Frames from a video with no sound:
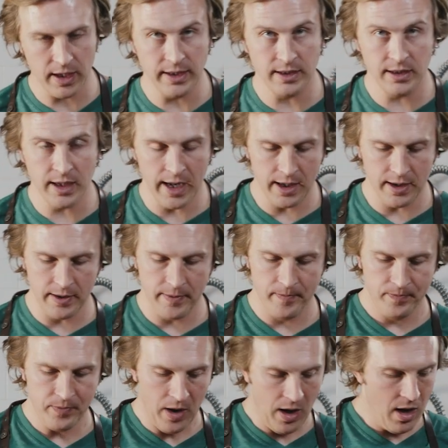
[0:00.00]
sliced steak.
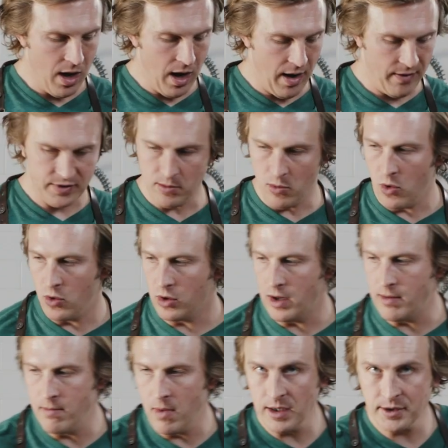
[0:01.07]
I have some whole grain